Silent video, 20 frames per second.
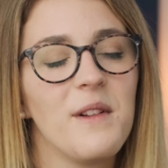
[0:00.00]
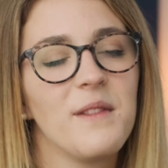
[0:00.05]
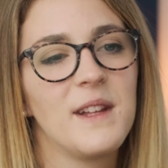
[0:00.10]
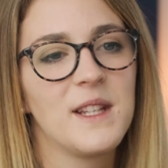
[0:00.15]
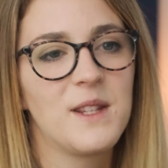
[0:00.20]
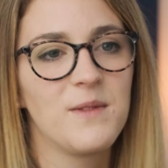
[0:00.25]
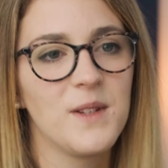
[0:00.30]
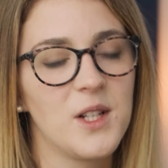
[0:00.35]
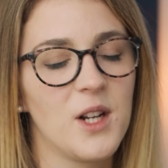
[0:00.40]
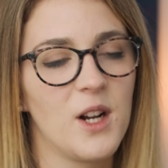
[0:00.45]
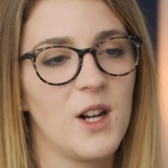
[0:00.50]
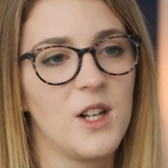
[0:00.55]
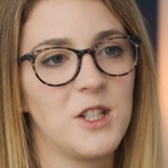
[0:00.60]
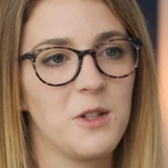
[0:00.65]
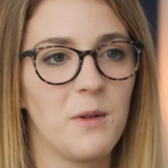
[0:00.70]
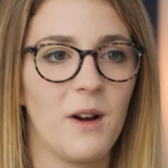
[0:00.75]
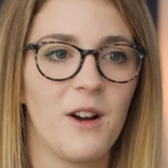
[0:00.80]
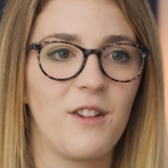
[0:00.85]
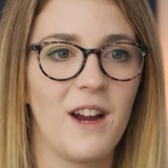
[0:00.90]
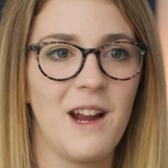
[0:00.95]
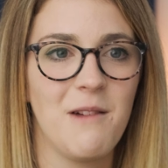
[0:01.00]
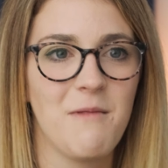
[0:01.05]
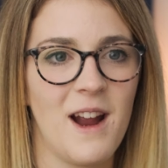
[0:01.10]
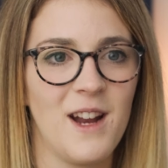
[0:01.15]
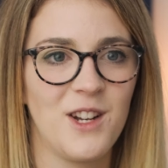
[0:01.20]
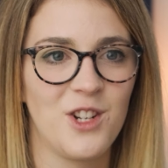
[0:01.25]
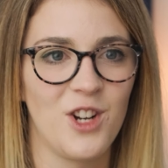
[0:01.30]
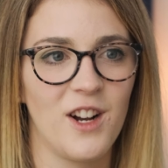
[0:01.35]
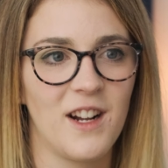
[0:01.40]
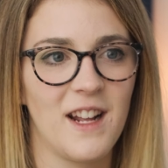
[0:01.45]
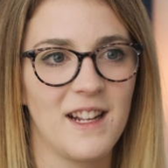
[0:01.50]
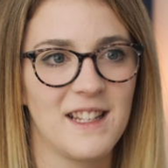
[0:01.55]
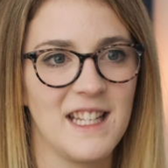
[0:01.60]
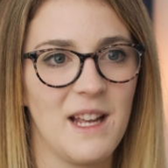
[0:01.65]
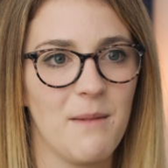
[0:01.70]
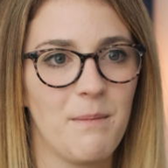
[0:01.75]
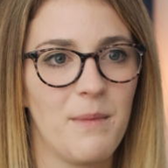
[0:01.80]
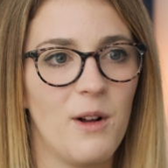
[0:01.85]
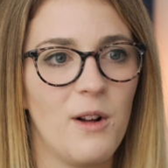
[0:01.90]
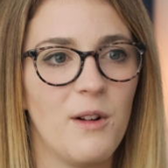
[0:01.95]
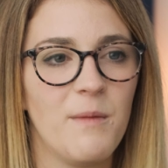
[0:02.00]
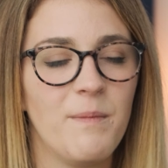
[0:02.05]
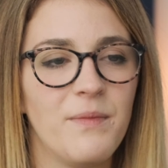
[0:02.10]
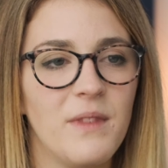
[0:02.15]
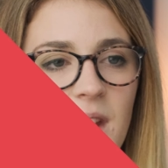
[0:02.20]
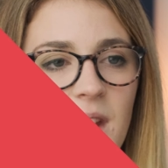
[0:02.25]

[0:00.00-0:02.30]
let's return to our Great White Shark example.